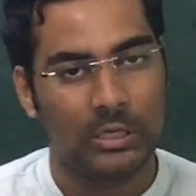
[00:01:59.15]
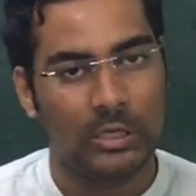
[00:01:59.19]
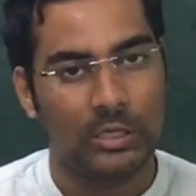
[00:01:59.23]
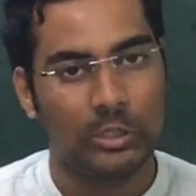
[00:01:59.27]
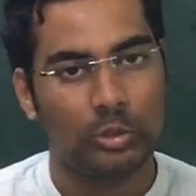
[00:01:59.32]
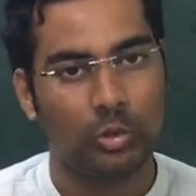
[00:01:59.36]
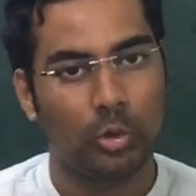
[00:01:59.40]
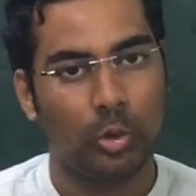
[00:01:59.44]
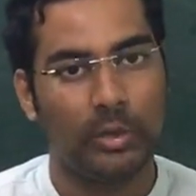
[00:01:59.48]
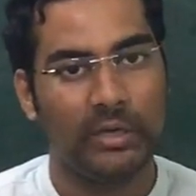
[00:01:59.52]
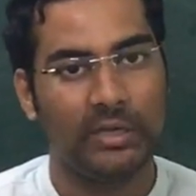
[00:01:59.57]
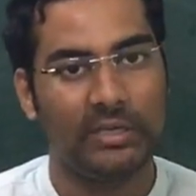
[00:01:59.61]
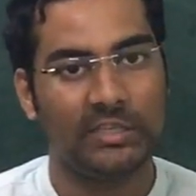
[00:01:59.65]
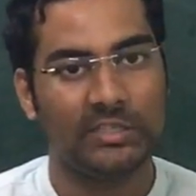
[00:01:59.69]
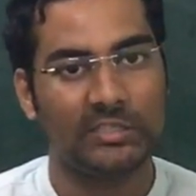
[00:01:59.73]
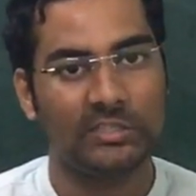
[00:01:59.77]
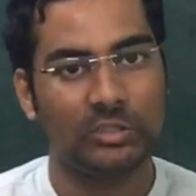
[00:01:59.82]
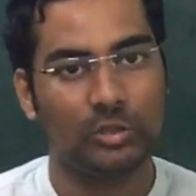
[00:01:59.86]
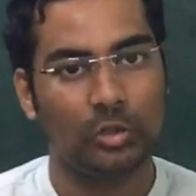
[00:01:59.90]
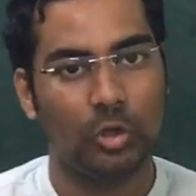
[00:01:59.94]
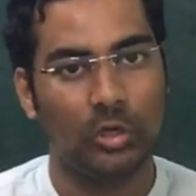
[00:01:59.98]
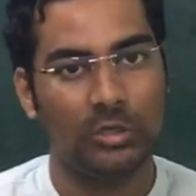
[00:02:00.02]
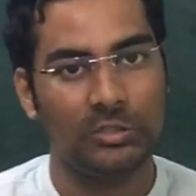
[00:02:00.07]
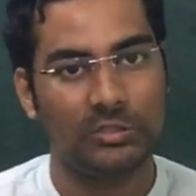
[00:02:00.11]
So it is
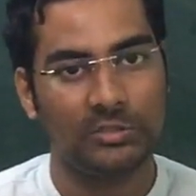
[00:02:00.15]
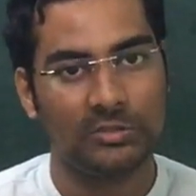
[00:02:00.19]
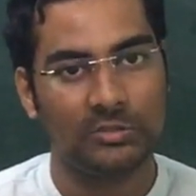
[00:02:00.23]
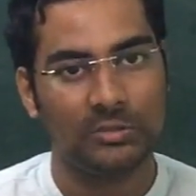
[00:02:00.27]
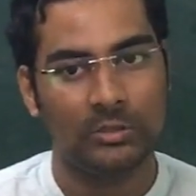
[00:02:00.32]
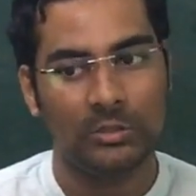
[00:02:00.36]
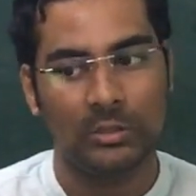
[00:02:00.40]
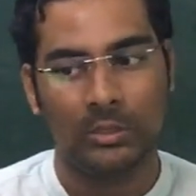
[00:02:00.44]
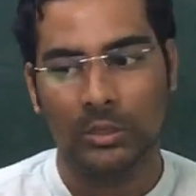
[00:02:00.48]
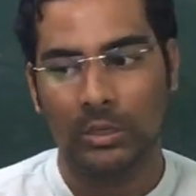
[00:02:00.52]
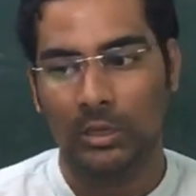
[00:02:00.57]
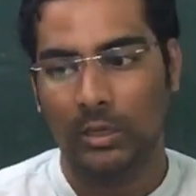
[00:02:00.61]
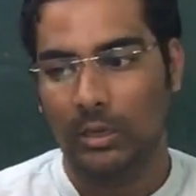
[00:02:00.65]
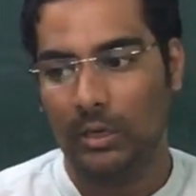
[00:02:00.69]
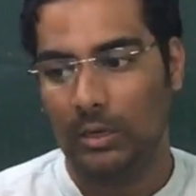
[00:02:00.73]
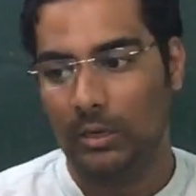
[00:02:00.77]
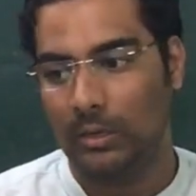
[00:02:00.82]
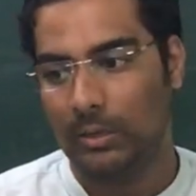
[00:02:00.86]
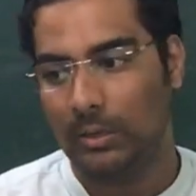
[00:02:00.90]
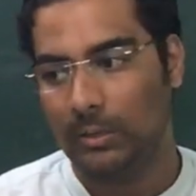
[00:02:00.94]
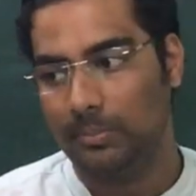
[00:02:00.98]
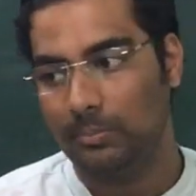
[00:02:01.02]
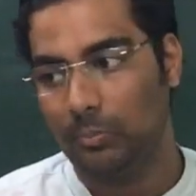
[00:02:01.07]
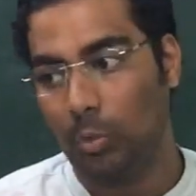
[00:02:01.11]
not
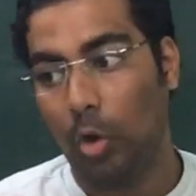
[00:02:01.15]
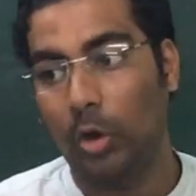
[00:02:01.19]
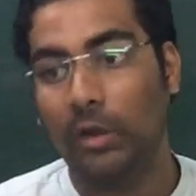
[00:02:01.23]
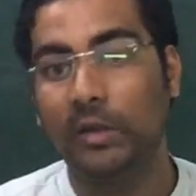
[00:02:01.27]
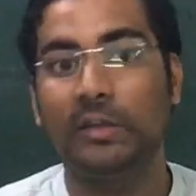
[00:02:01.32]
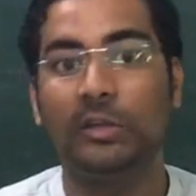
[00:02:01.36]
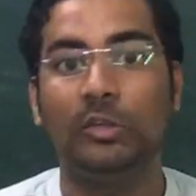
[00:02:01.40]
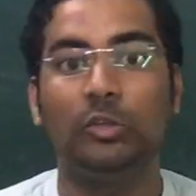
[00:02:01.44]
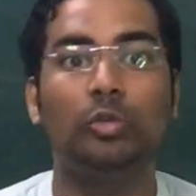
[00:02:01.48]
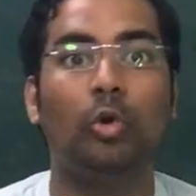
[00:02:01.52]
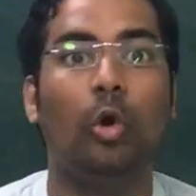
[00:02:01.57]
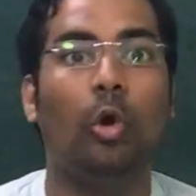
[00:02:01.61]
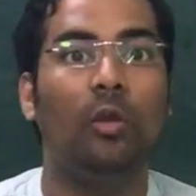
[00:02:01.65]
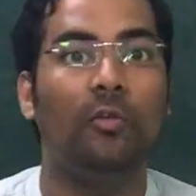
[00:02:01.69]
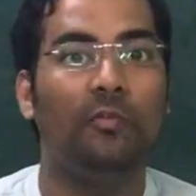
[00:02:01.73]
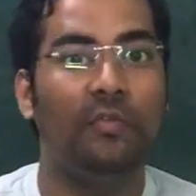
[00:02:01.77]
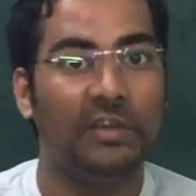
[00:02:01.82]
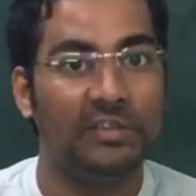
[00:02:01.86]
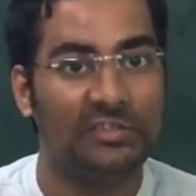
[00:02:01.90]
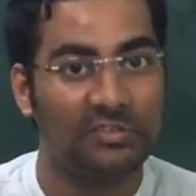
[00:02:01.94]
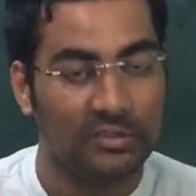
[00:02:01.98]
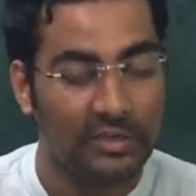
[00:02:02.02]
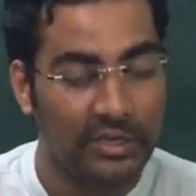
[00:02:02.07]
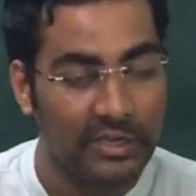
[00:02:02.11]
or it is
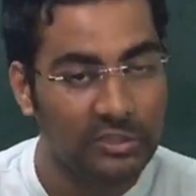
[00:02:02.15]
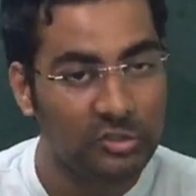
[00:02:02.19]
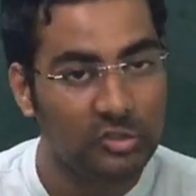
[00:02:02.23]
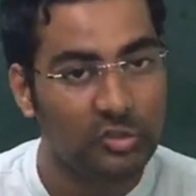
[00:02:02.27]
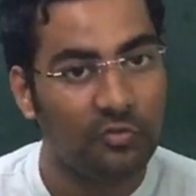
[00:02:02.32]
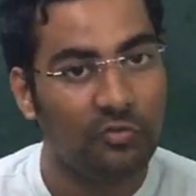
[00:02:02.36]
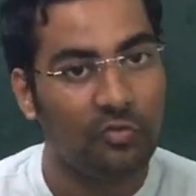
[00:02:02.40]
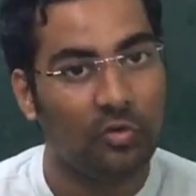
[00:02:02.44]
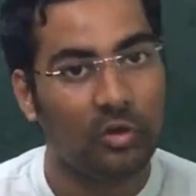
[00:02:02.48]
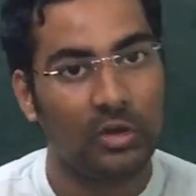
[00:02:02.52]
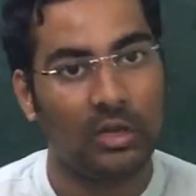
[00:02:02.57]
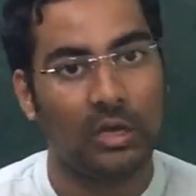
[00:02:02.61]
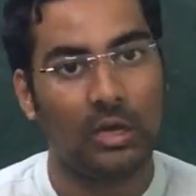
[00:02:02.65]
always danger for a